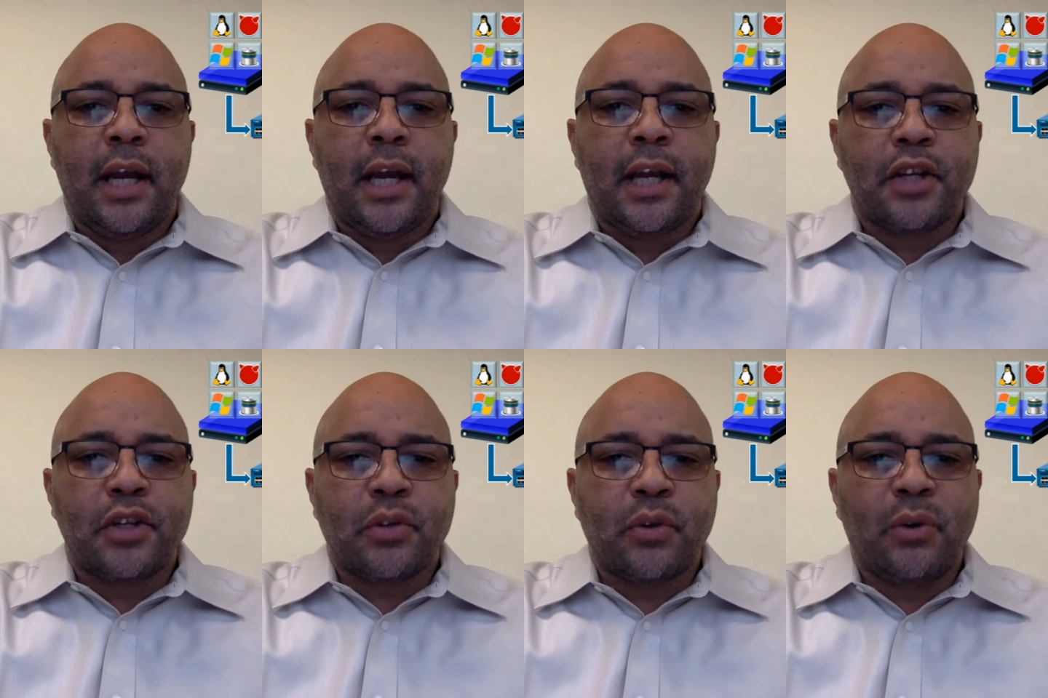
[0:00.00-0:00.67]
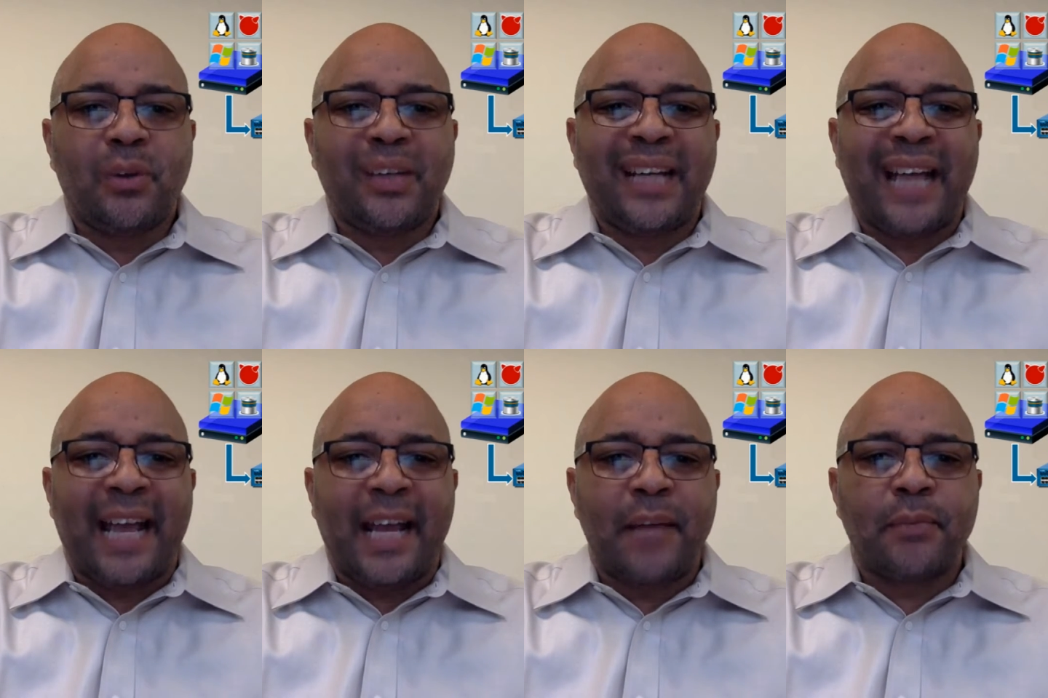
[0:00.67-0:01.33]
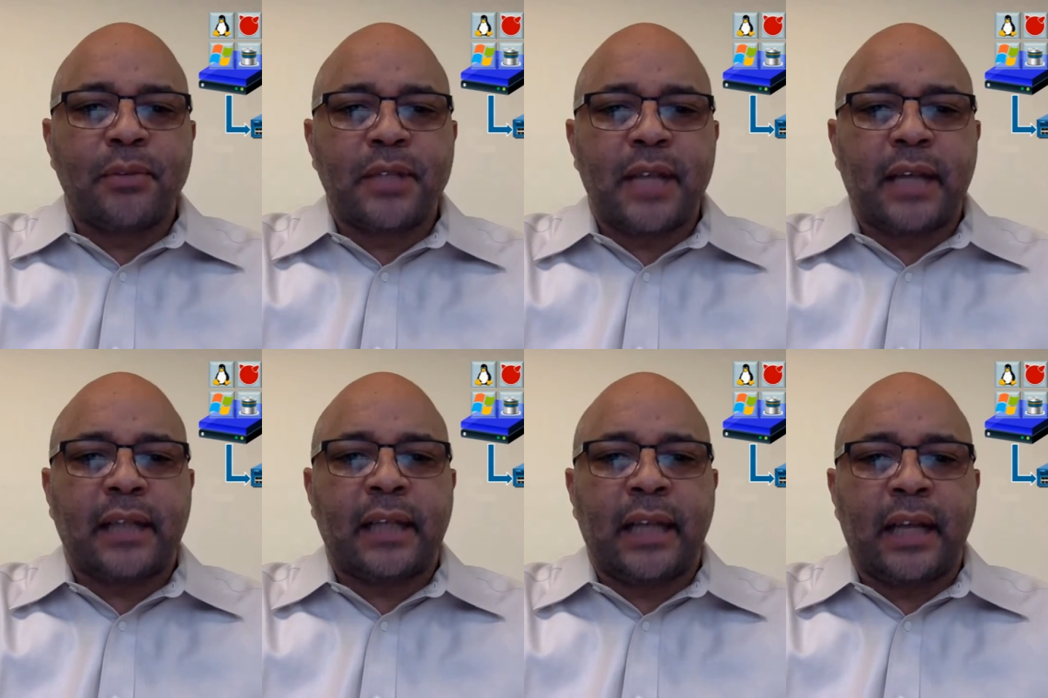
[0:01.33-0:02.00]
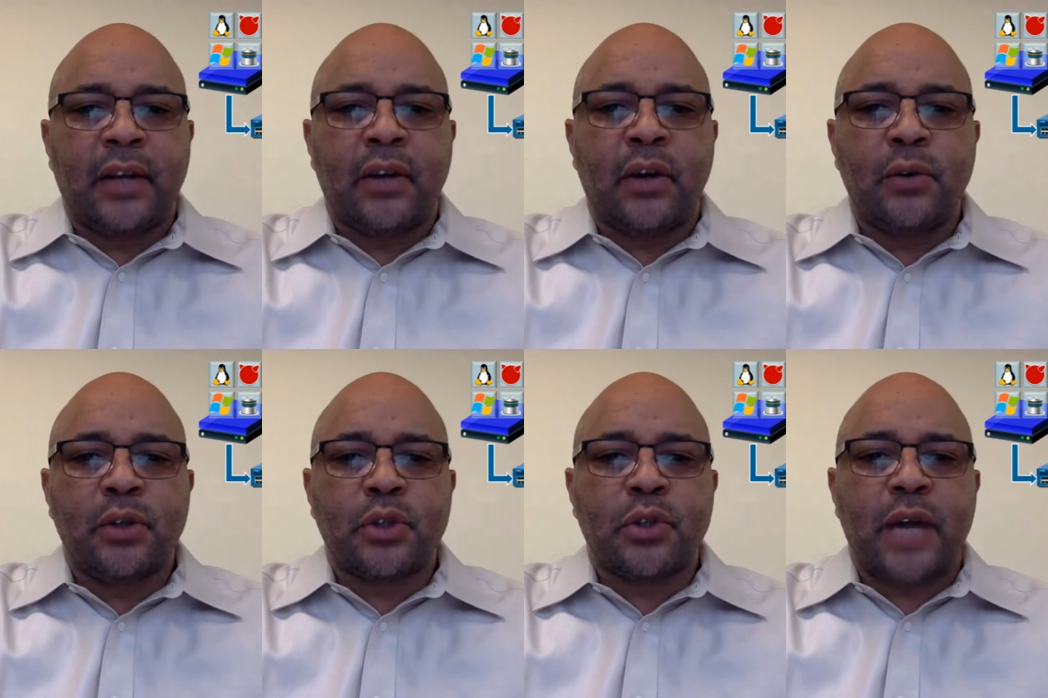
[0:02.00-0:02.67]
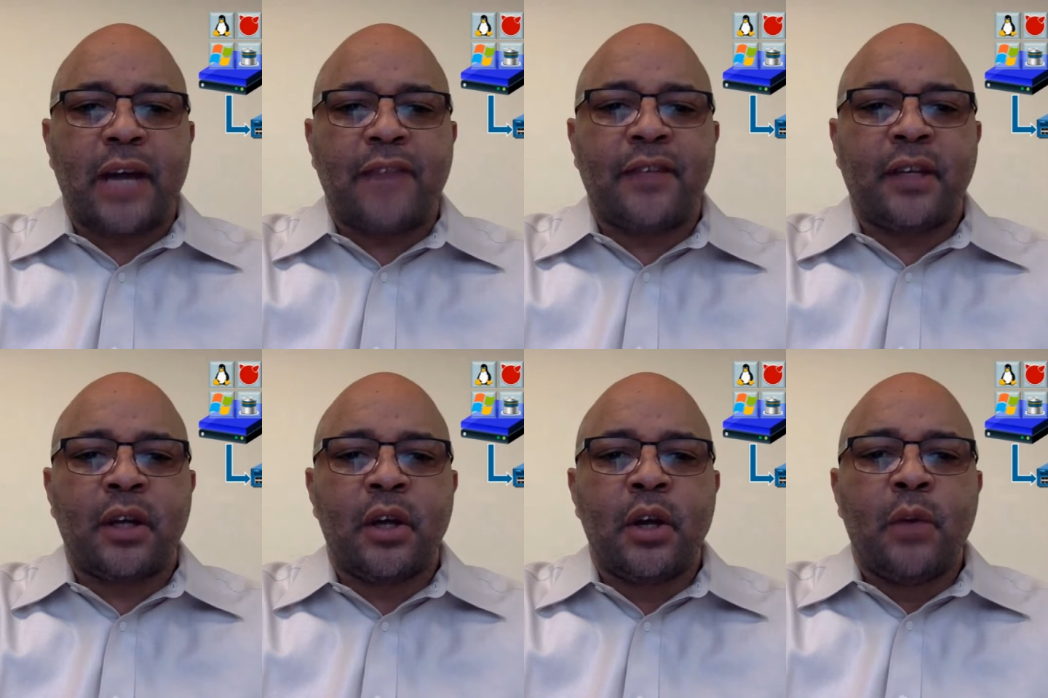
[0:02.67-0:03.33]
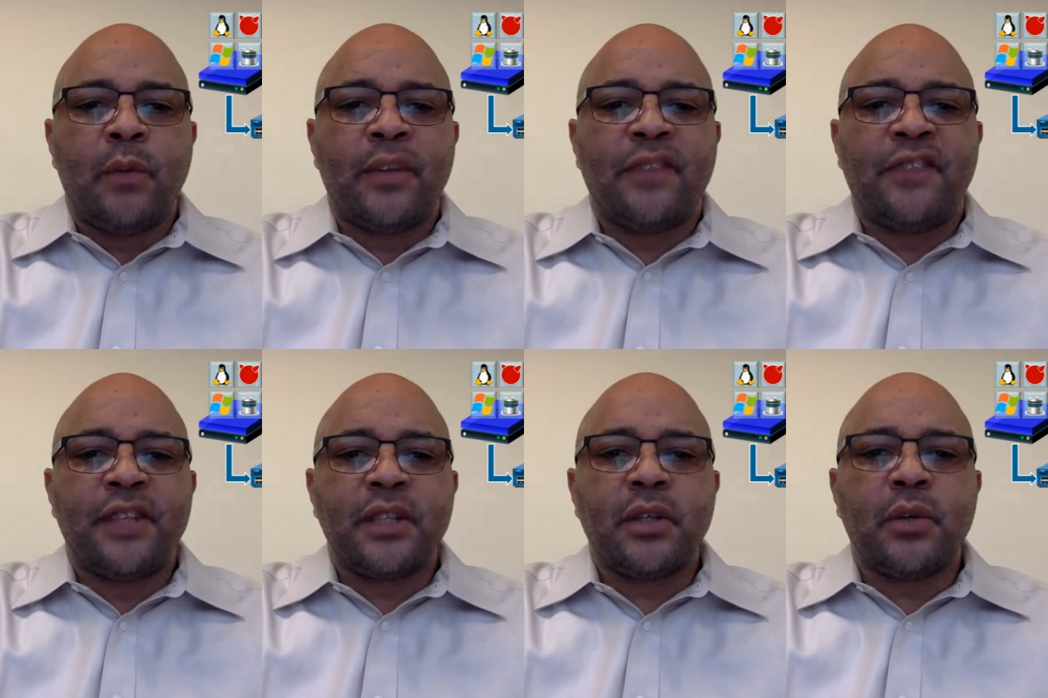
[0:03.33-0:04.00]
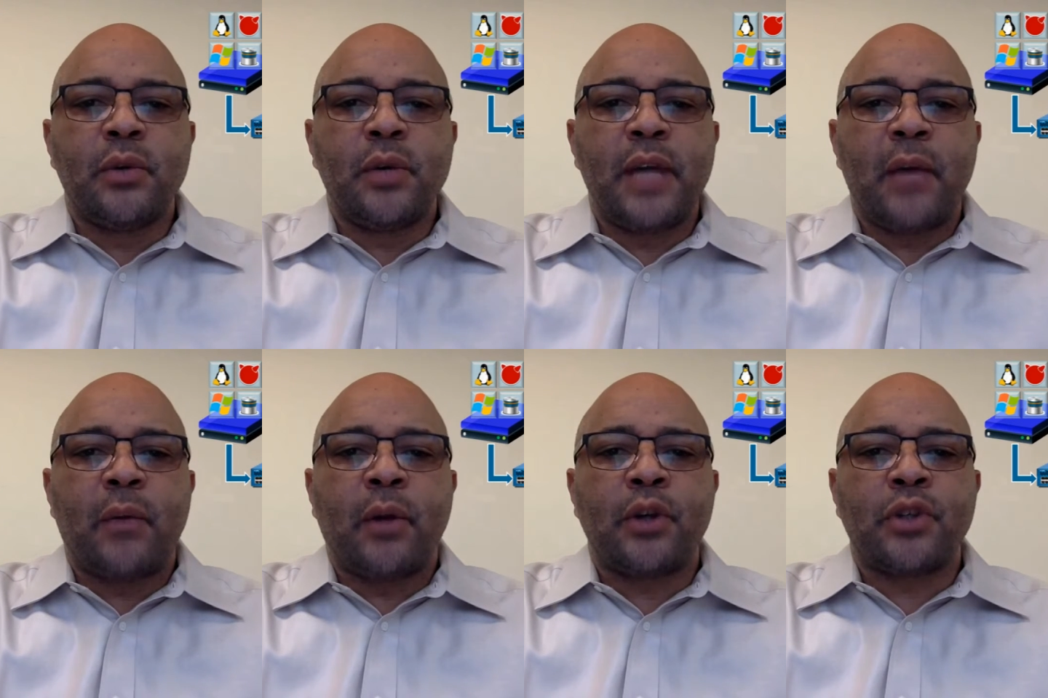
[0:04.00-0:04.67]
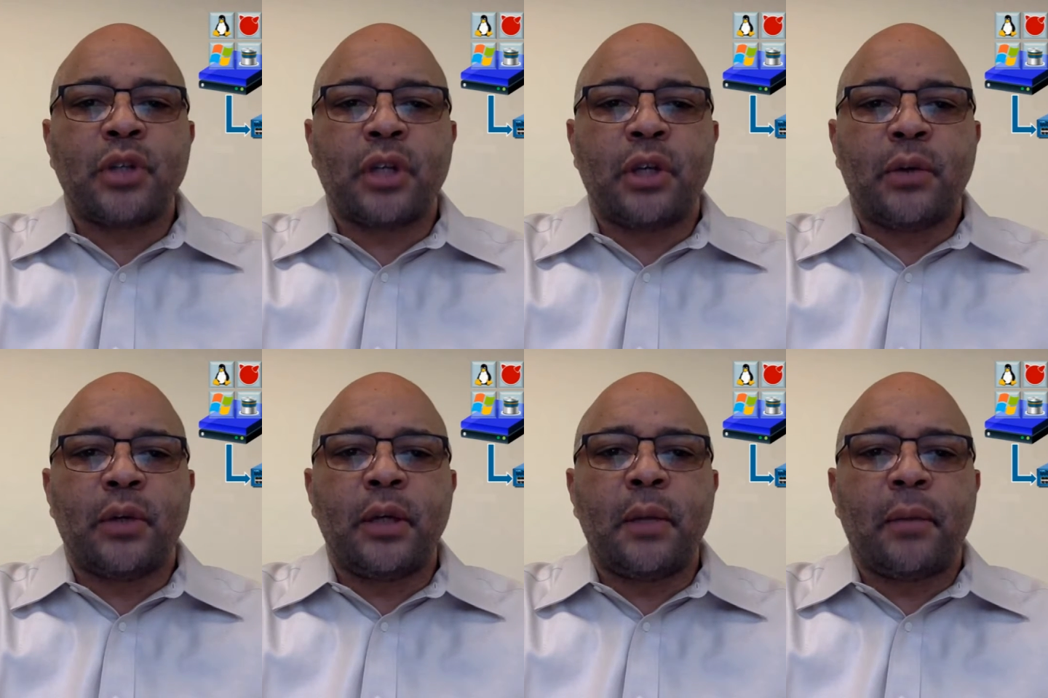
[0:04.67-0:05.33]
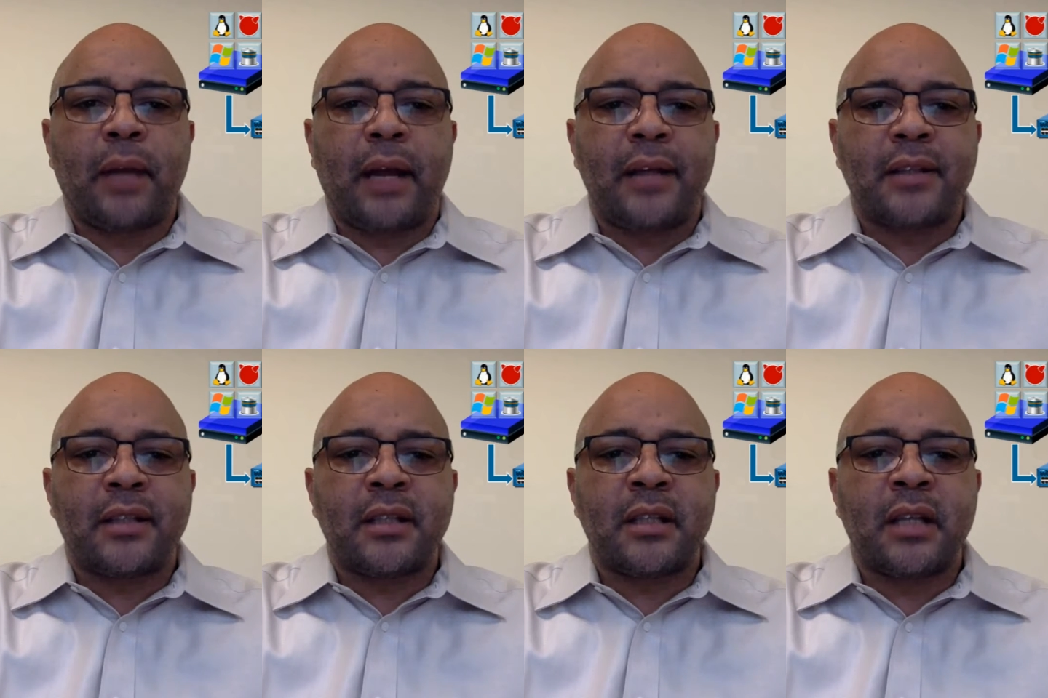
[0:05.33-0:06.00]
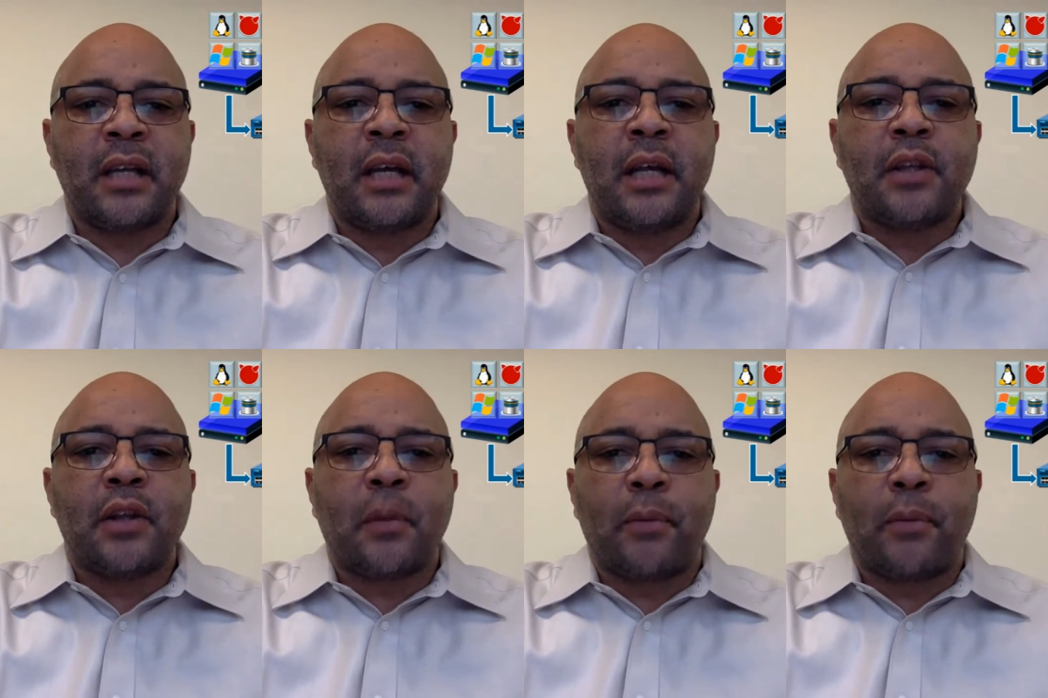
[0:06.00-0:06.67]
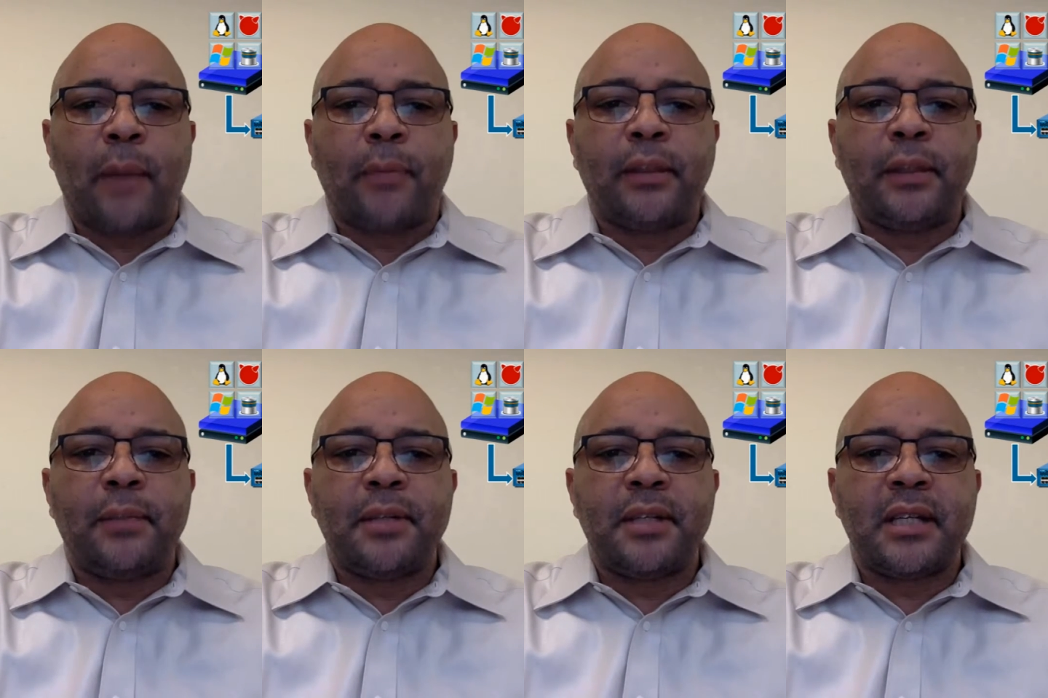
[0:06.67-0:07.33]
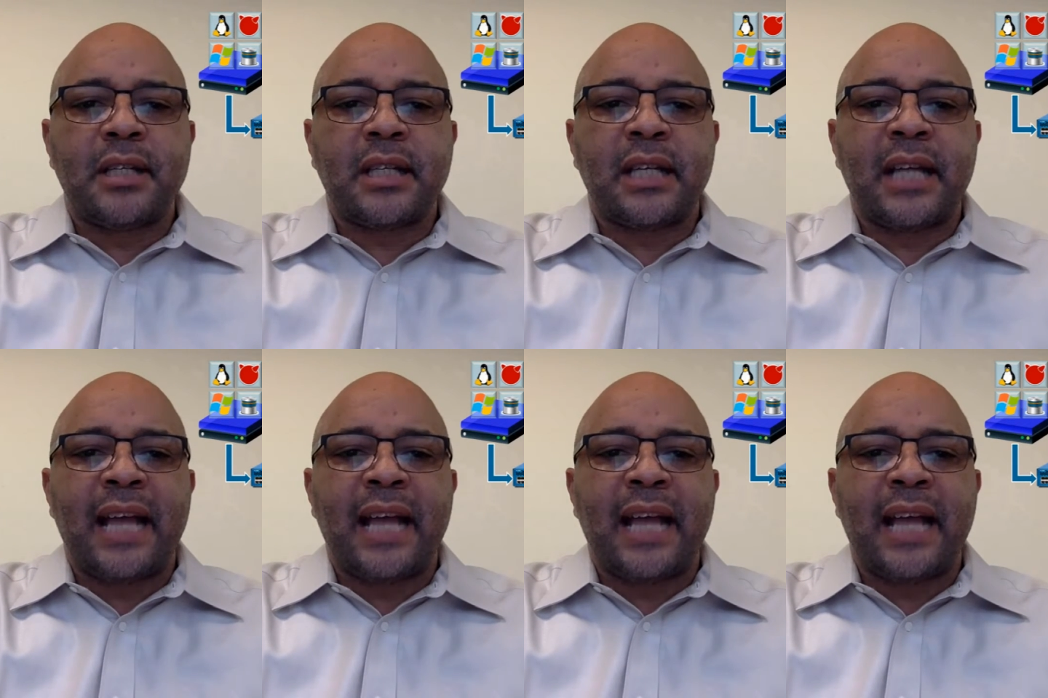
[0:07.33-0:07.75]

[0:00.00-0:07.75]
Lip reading: controlling and protecting interhost traffic with physical network security appliances that are properly positioned